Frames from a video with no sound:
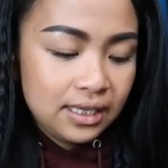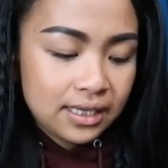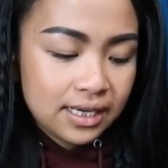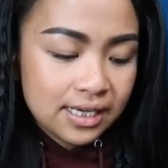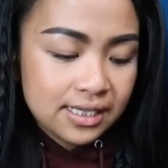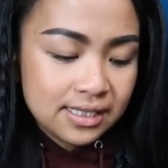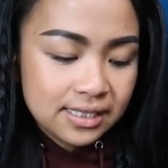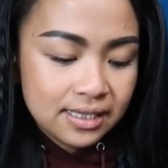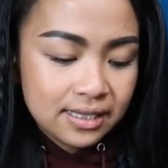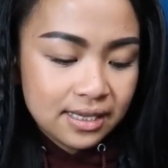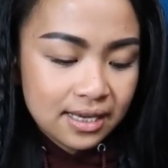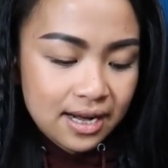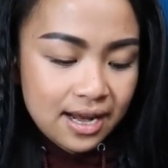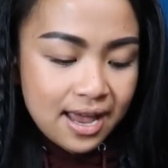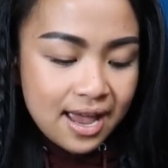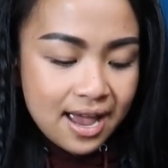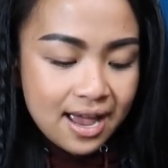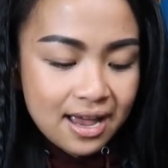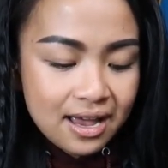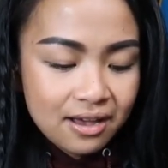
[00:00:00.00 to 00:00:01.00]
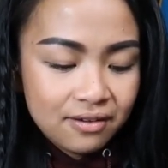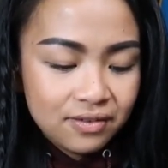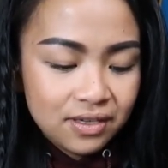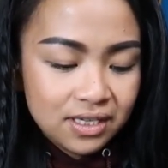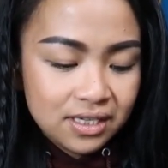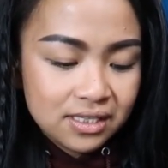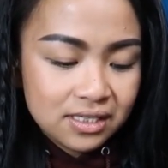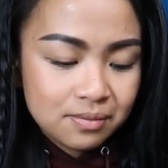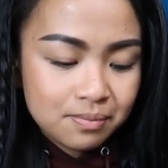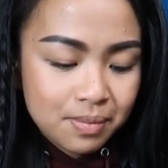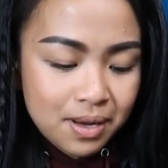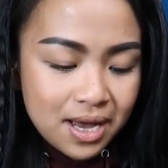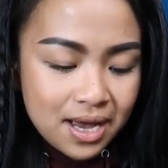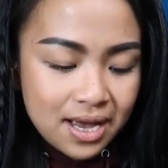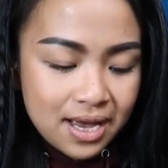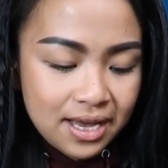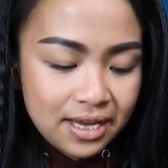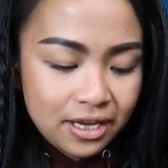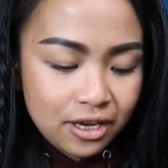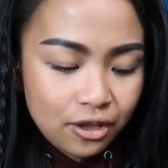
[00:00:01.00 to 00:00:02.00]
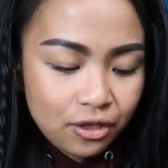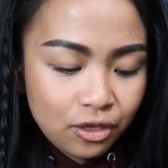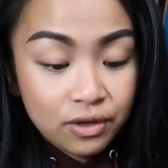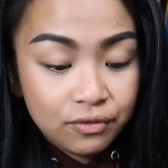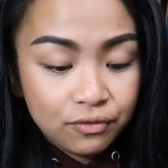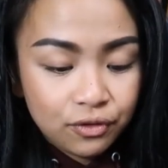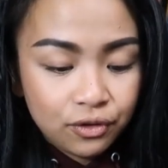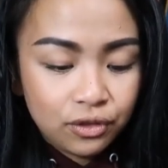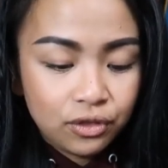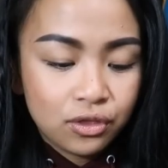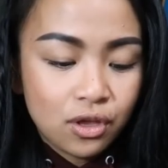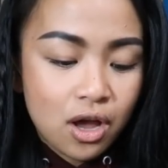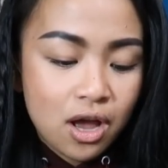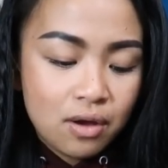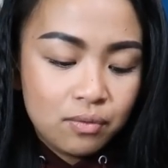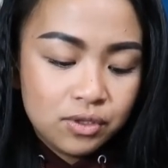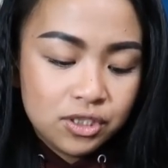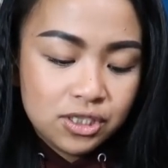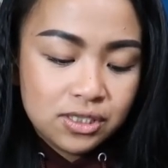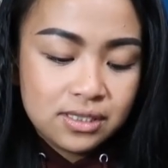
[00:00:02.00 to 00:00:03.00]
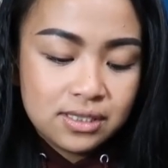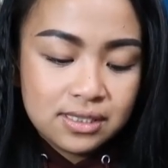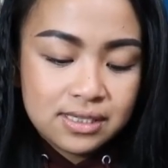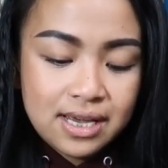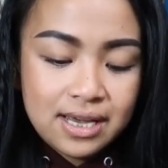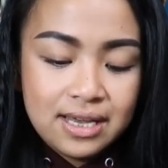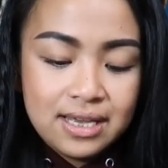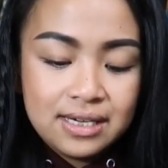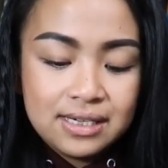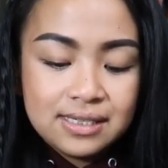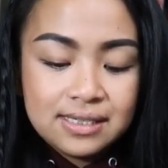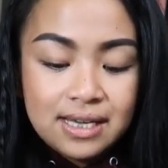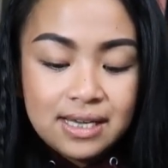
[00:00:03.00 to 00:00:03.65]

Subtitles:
Next thing that I have is by Thread for Thought, which is in a